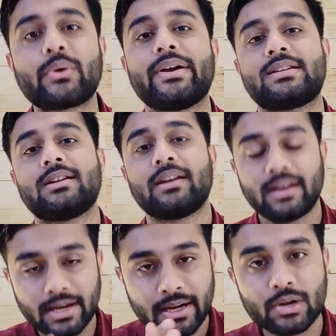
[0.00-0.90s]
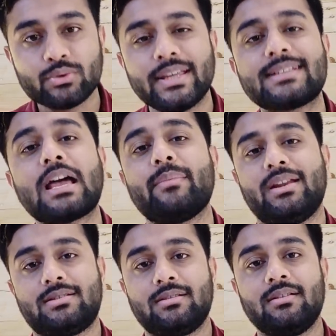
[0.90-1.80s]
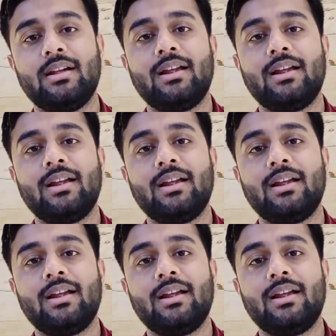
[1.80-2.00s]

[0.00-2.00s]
question, related to the examination.